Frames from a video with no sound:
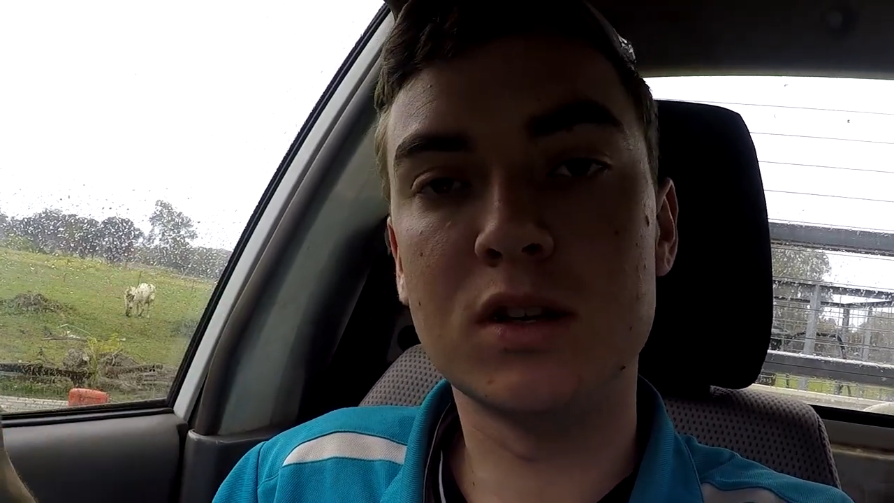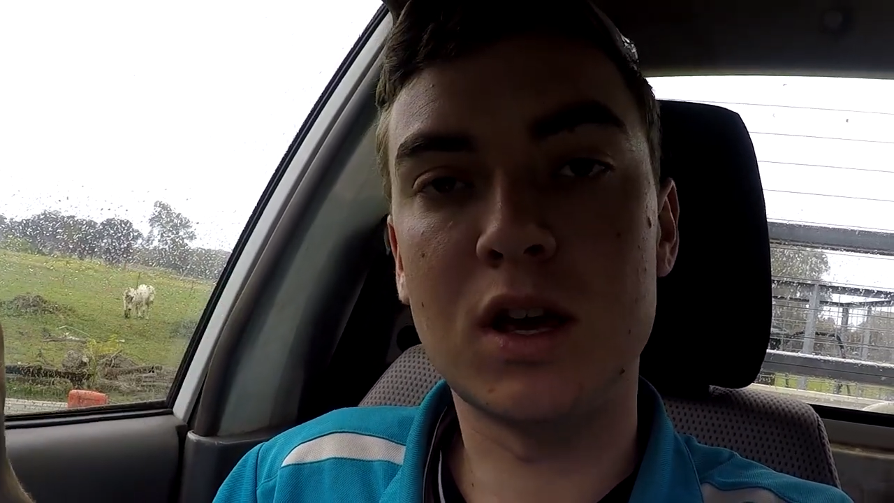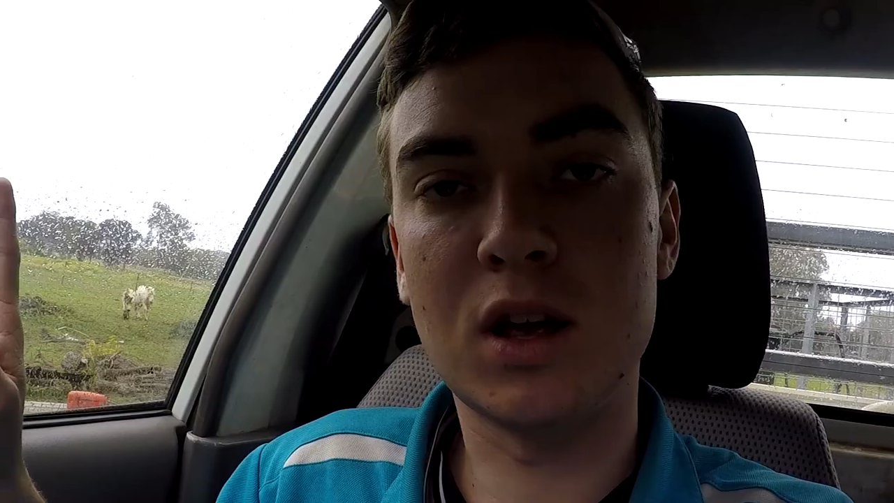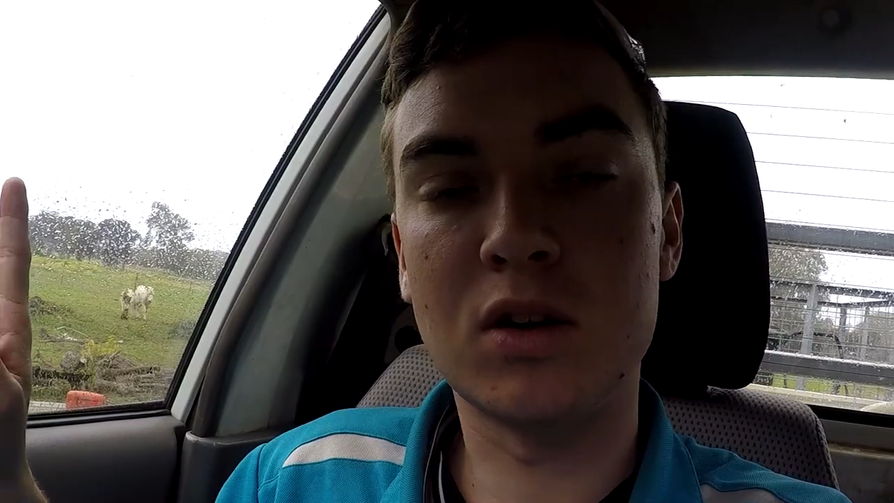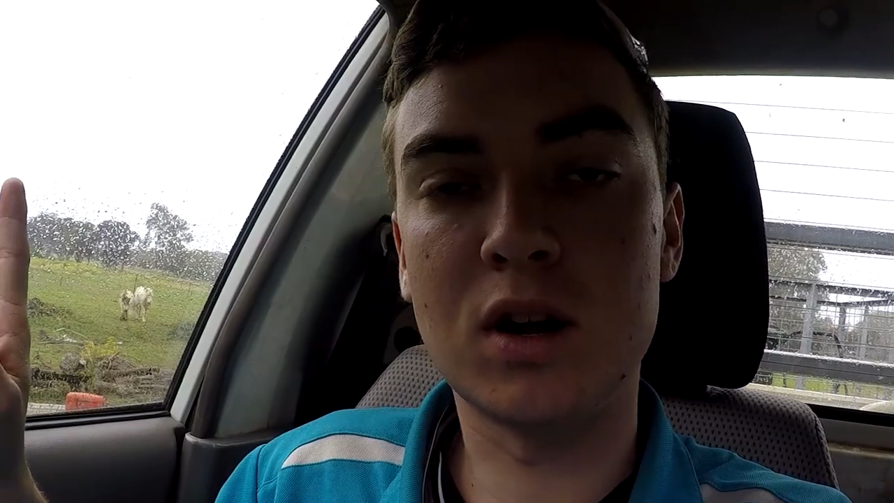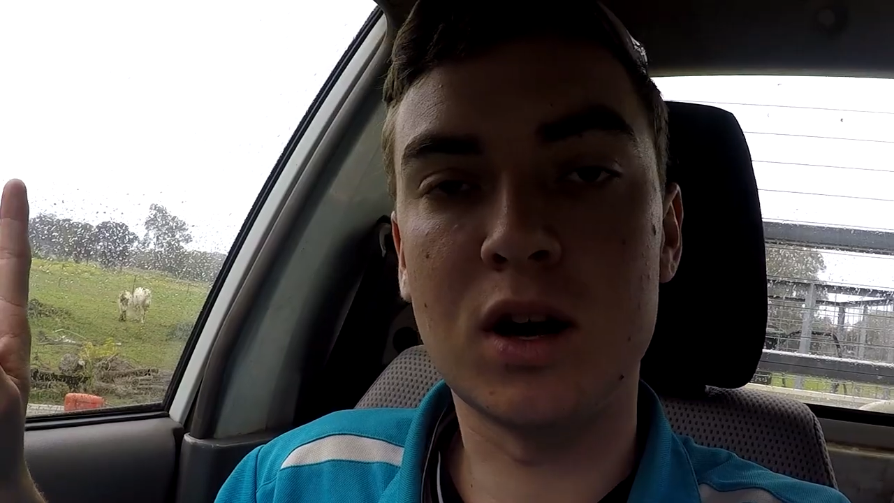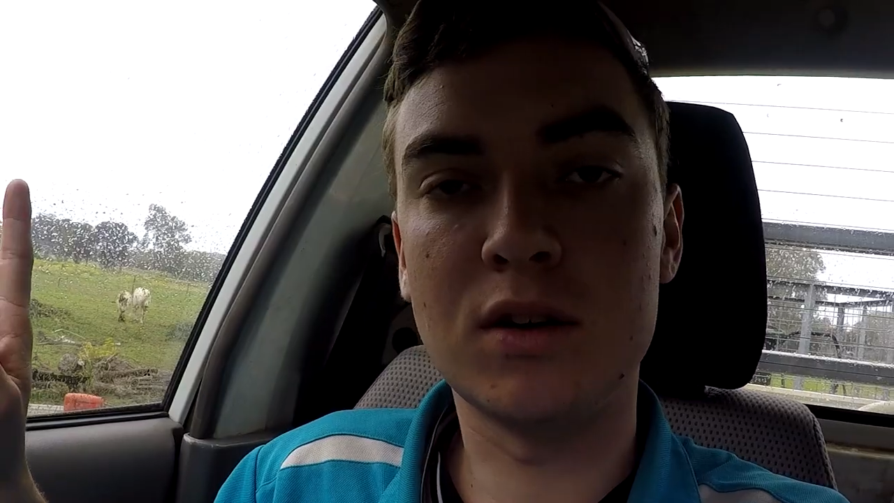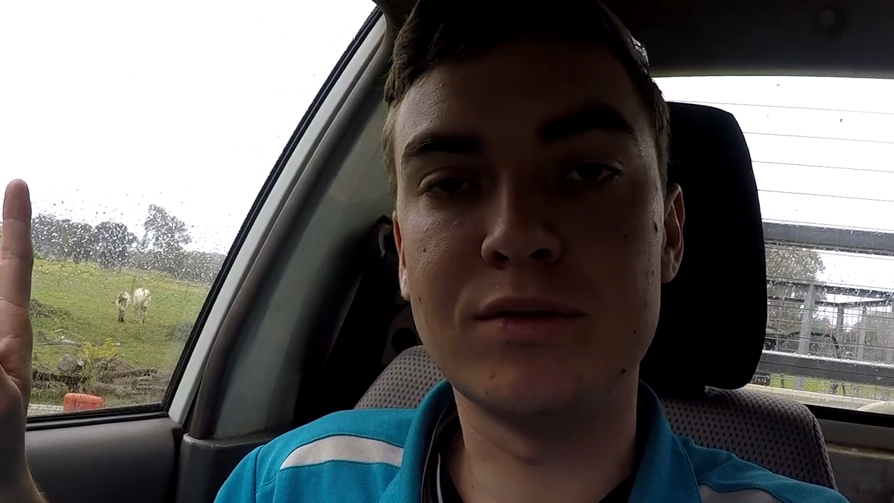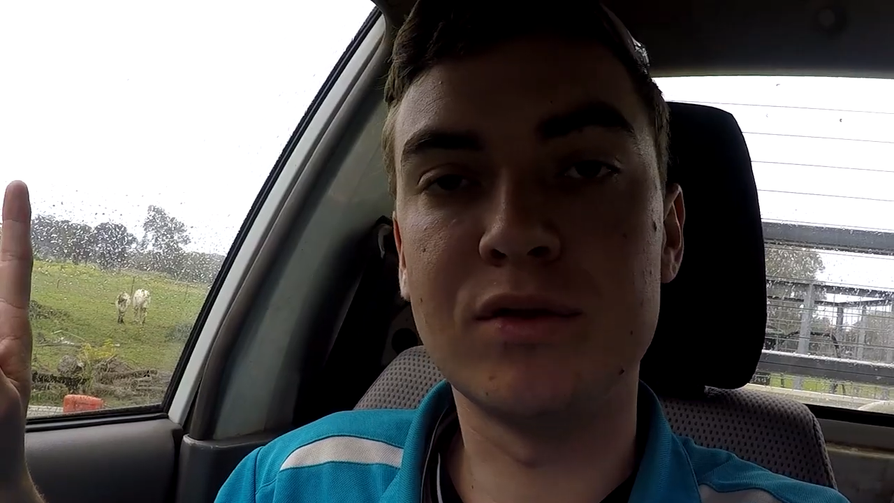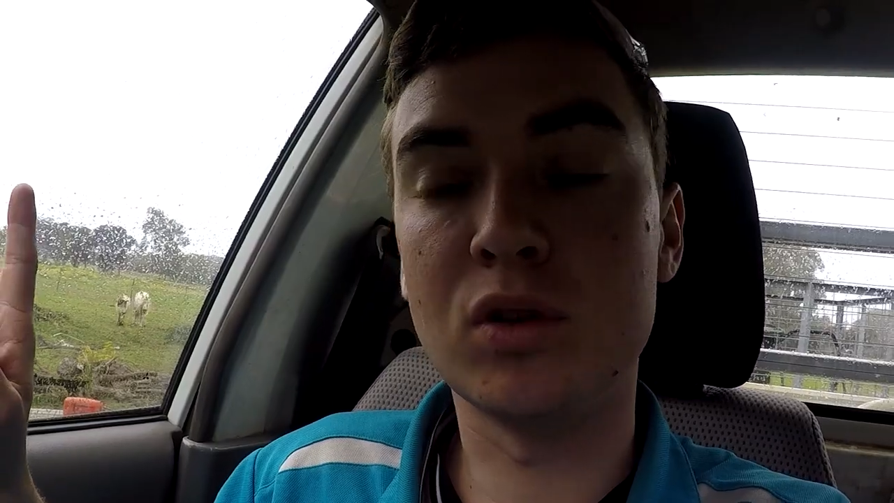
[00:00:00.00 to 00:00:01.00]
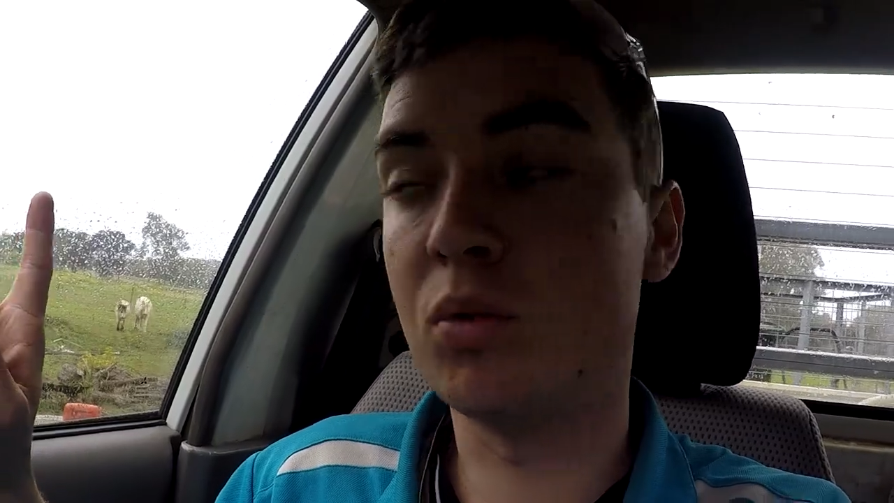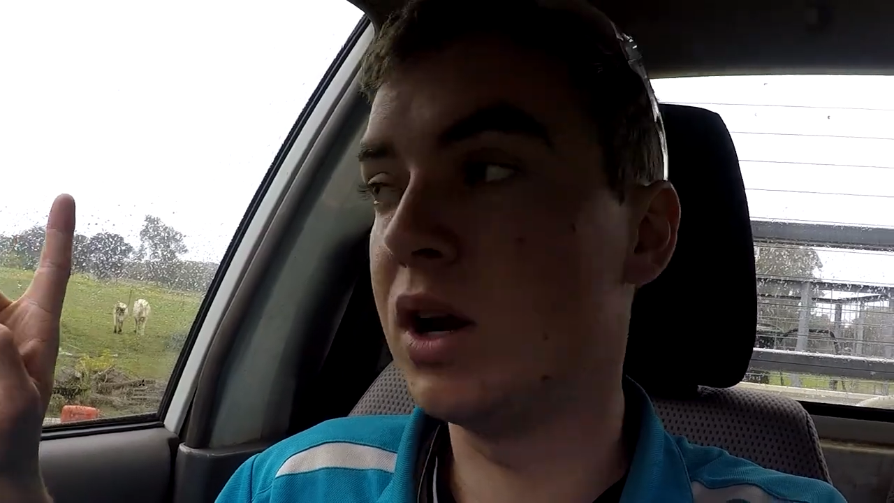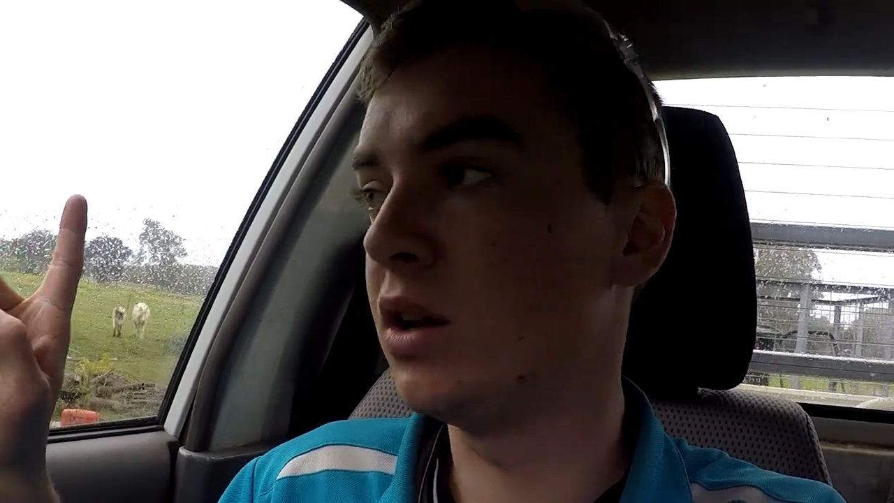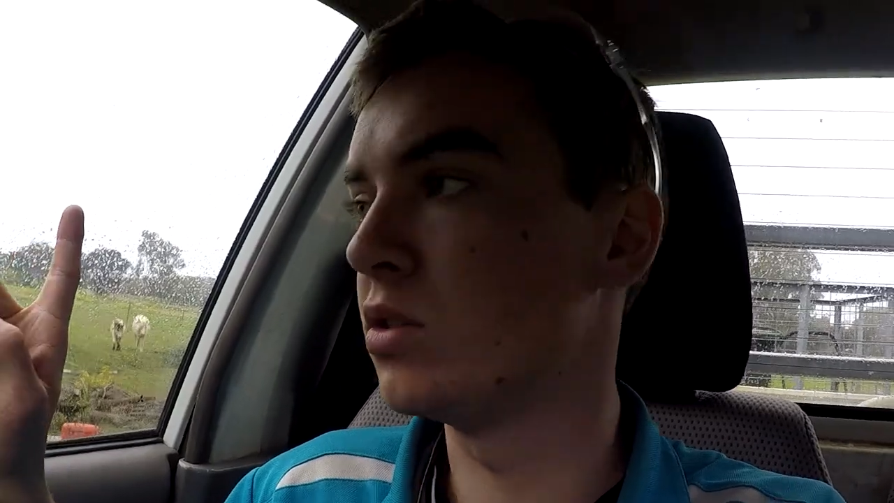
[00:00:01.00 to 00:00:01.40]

head on out for the weeding